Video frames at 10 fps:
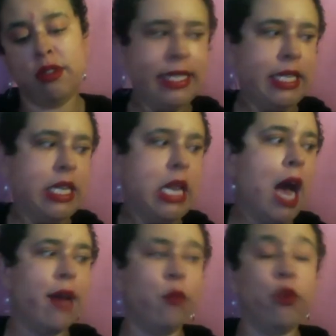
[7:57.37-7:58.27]

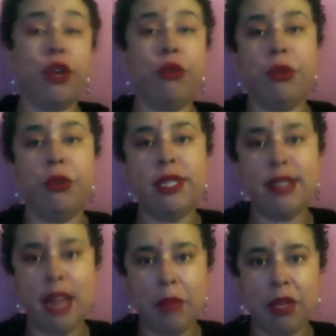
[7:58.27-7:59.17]
It's not what you
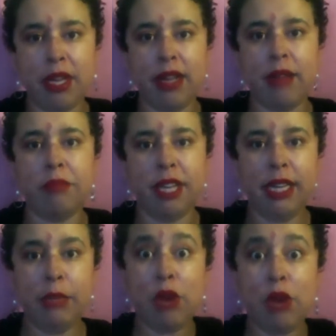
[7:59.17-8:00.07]
do. It's not polite
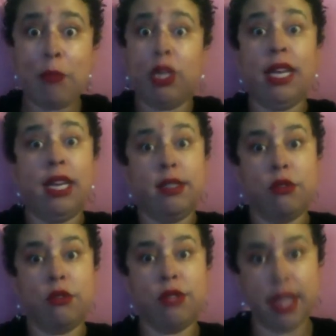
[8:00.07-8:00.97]
company. Proper
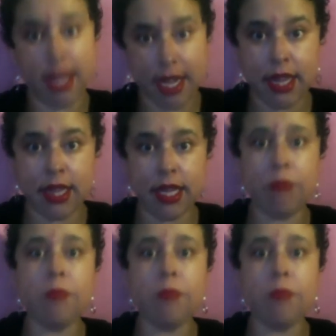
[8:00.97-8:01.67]
ladies don't say that kind of thing.